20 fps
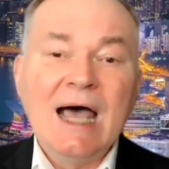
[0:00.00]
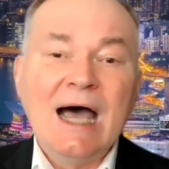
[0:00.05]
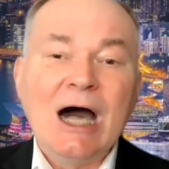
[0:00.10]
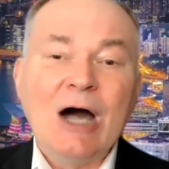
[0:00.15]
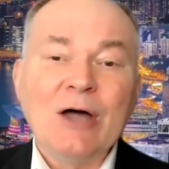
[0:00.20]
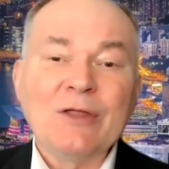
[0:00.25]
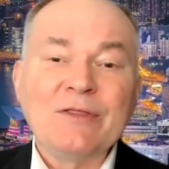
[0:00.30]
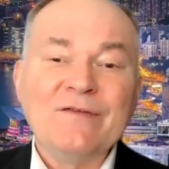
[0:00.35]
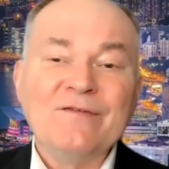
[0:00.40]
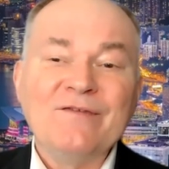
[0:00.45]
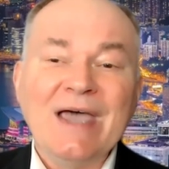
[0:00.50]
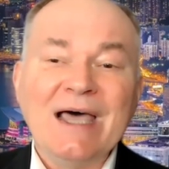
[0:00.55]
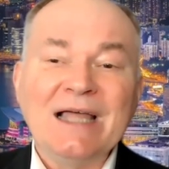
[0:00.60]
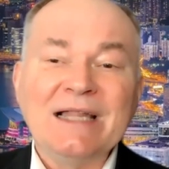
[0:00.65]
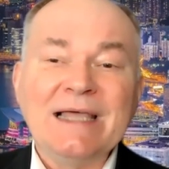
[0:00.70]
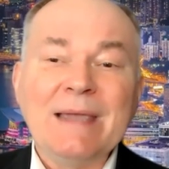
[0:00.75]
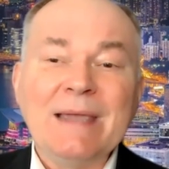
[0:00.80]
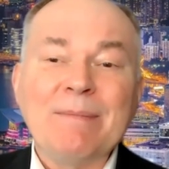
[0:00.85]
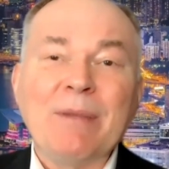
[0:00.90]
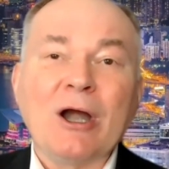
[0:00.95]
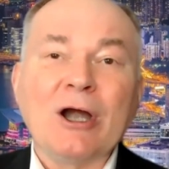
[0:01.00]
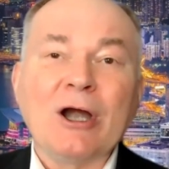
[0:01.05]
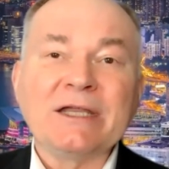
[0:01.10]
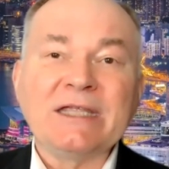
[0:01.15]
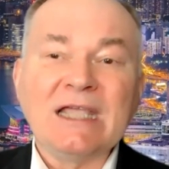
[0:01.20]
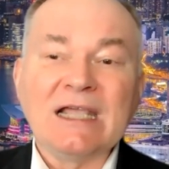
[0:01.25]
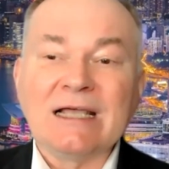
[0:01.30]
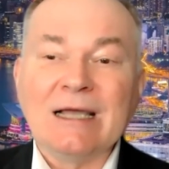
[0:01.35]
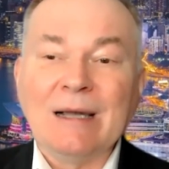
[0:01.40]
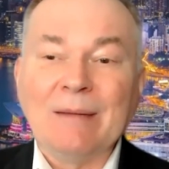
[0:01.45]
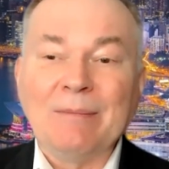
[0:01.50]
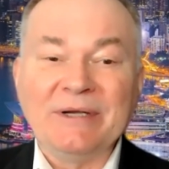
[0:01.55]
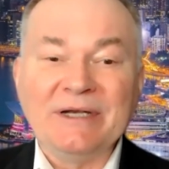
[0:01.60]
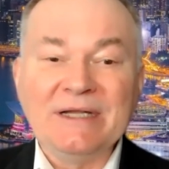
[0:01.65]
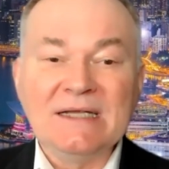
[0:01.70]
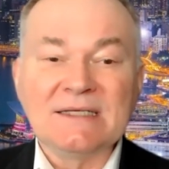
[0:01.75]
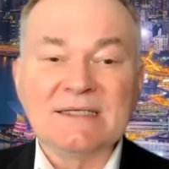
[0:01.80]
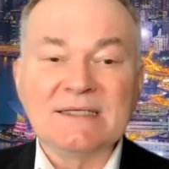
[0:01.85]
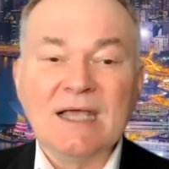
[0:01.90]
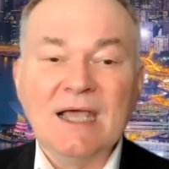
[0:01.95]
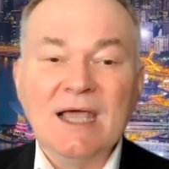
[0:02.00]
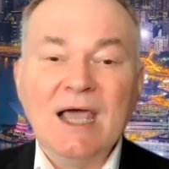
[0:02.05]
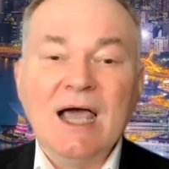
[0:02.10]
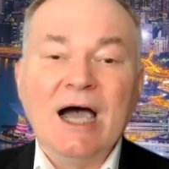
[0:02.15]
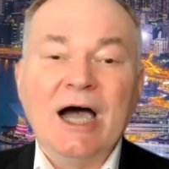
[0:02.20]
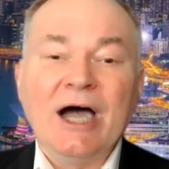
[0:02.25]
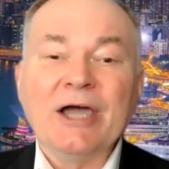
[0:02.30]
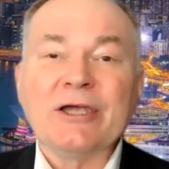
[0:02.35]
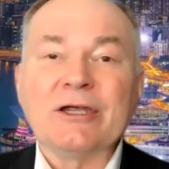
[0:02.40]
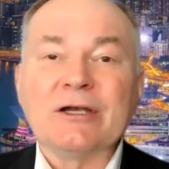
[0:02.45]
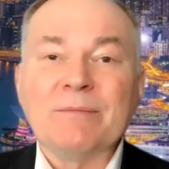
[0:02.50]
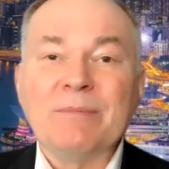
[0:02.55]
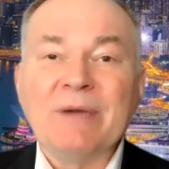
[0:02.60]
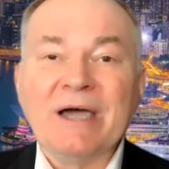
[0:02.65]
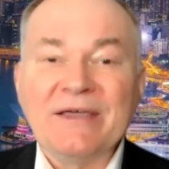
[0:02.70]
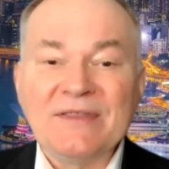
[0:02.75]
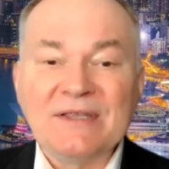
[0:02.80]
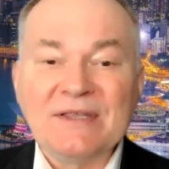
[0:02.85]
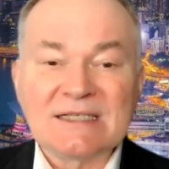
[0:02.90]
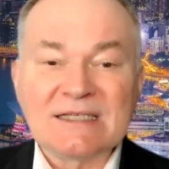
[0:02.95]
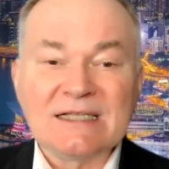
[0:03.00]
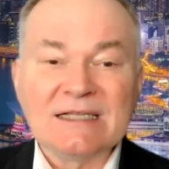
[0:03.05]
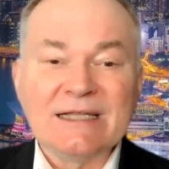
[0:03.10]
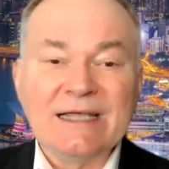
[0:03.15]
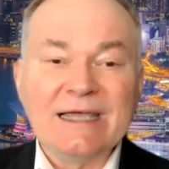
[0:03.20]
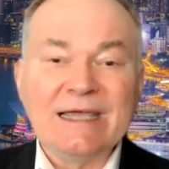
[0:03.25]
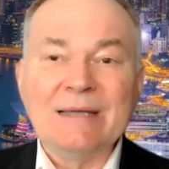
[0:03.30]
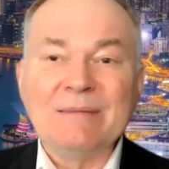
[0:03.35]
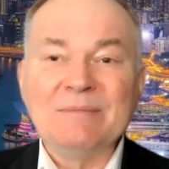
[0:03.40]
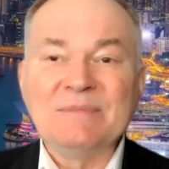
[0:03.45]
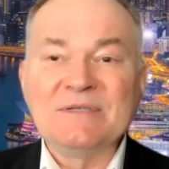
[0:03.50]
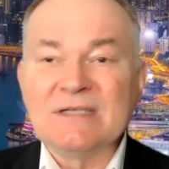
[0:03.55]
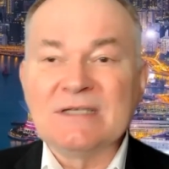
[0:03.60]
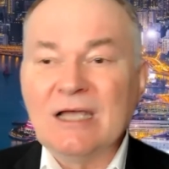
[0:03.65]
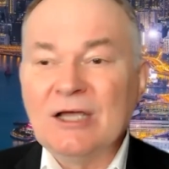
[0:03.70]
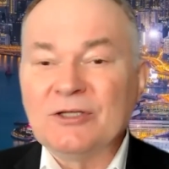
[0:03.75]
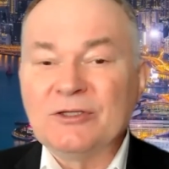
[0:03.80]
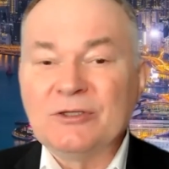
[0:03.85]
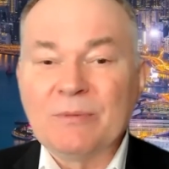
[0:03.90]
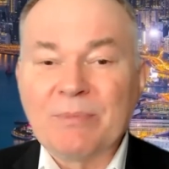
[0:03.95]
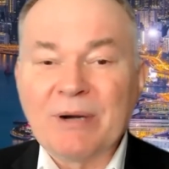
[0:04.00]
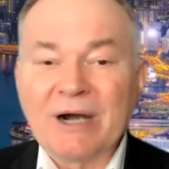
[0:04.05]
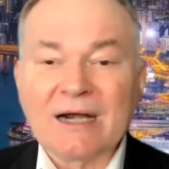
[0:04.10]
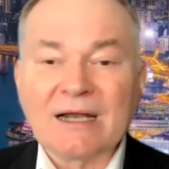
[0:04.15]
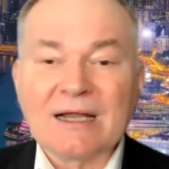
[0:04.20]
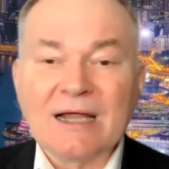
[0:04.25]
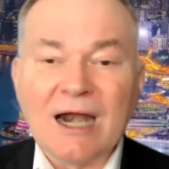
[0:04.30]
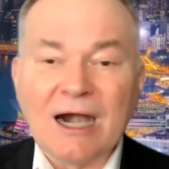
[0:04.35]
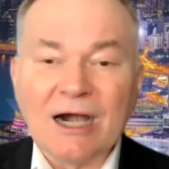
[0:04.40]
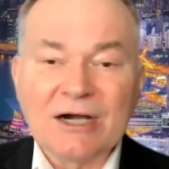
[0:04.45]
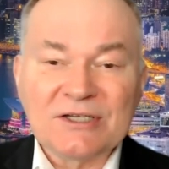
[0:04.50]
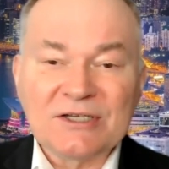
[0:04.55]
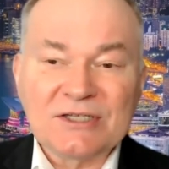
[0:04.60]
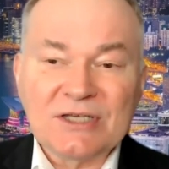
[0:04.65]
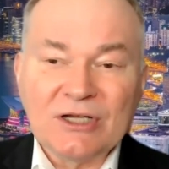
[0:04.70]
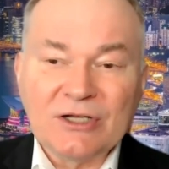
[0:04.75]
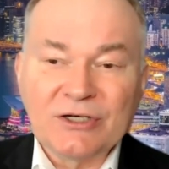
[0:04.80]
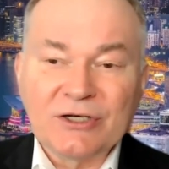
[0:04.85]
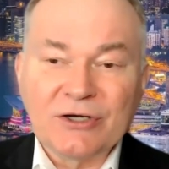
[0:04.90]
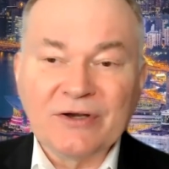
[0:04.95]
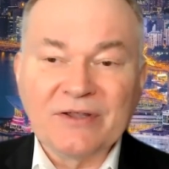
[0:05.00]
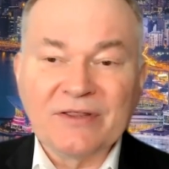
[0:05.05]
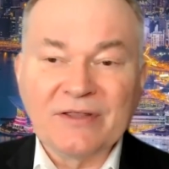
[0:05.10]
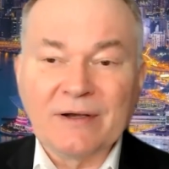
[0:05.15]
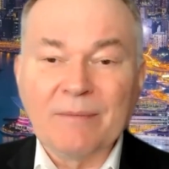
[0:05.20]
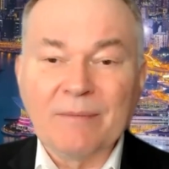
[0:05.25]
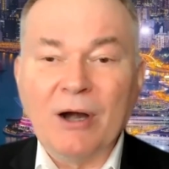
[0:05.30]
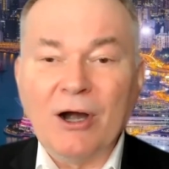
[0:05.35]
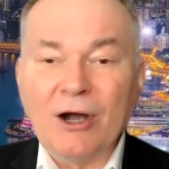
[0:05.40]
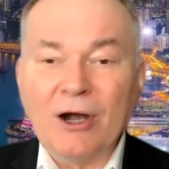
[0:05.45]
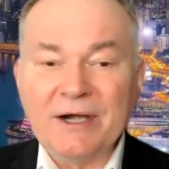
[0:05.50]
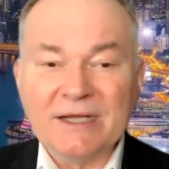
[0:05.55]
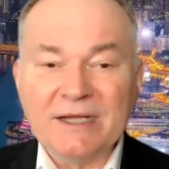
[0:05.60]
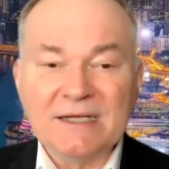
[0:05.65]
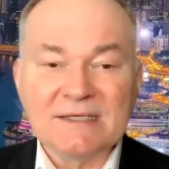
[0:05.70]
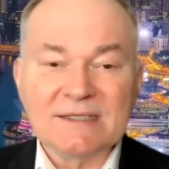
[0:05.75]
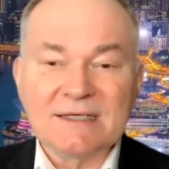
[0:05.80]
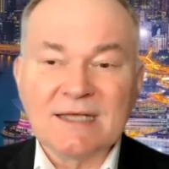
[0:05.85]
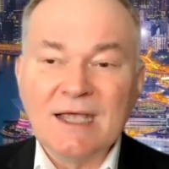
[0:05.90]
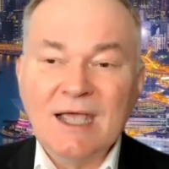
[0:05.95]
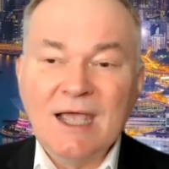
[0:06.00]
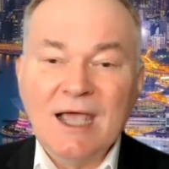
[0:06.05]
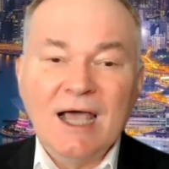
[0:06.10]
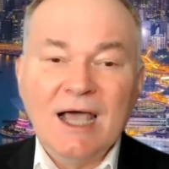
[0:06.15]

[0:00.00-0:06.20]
How the valet parking companies hired by the celebs to park cars during their parties